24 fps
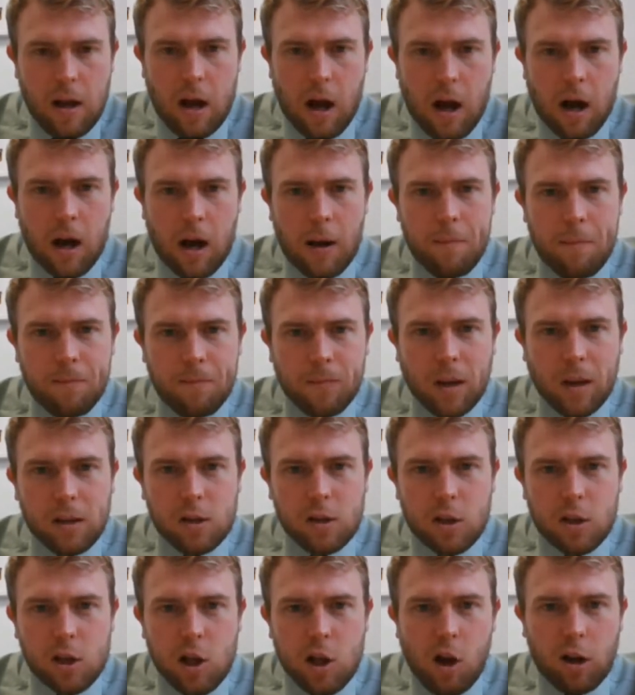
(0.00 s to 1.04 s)
So
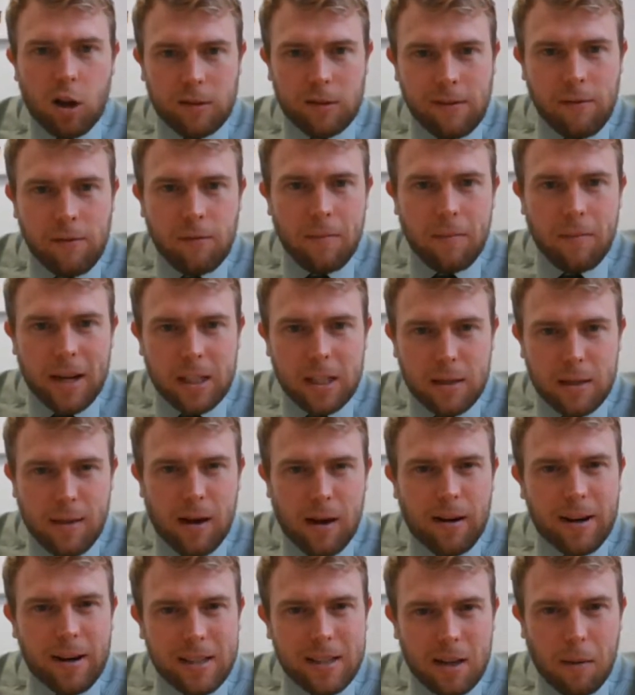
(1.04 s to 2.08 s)
there's lots of information
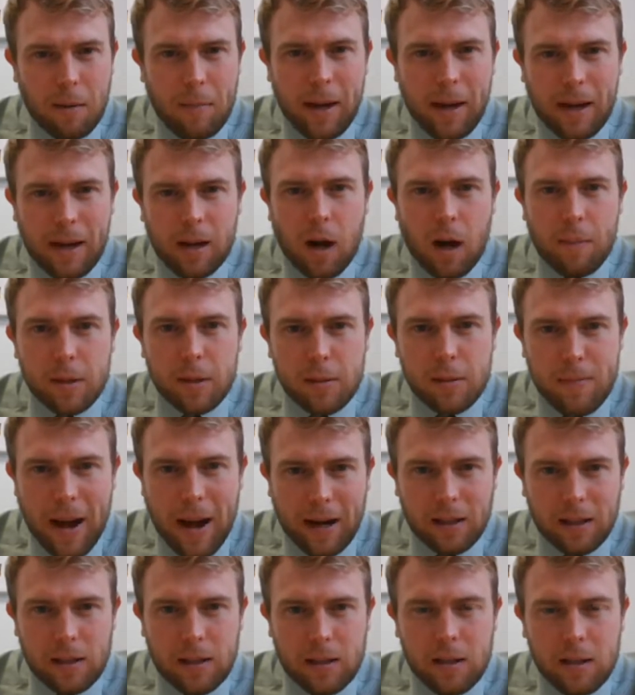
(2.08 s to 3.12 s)
about our SLP and our
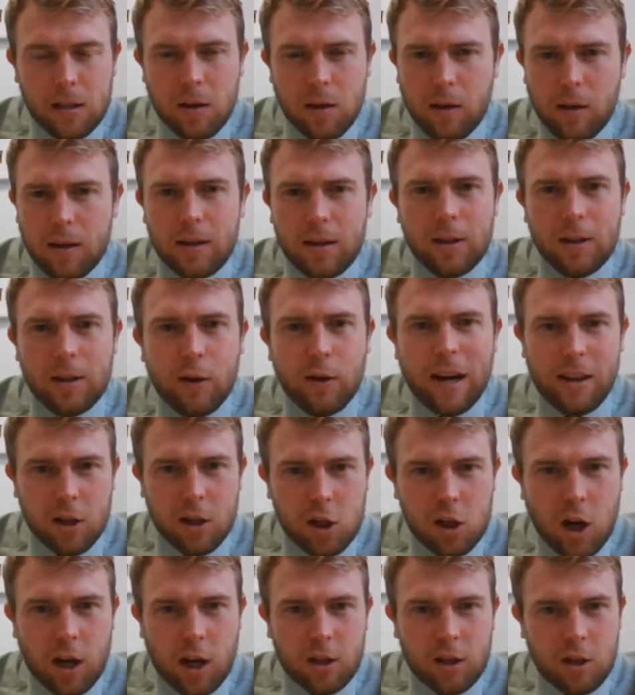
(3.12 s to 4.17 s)
prospectus. So you get the
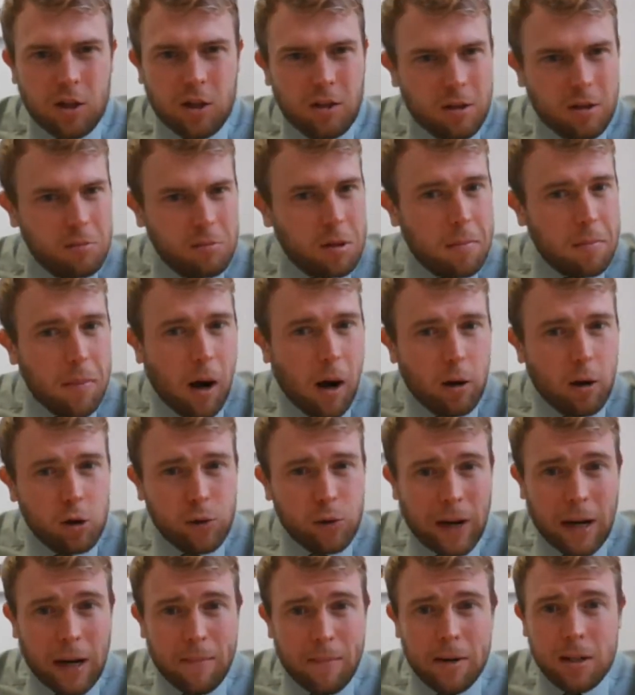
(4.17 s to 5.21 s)
chance to do some
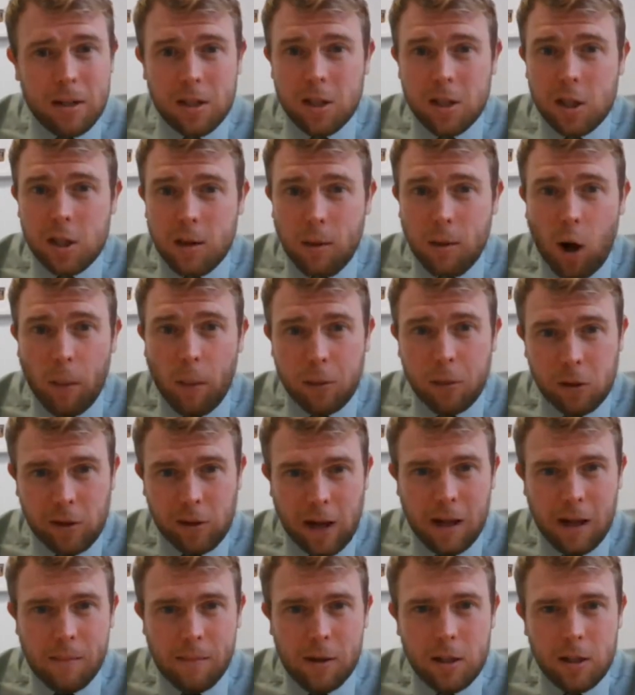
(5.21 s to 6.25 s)
compulsory elements and some optional
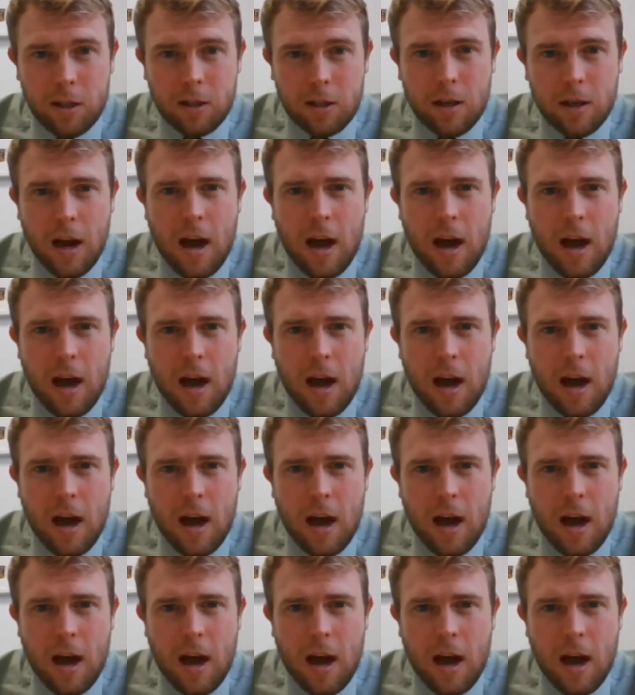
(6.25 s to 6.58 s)
elements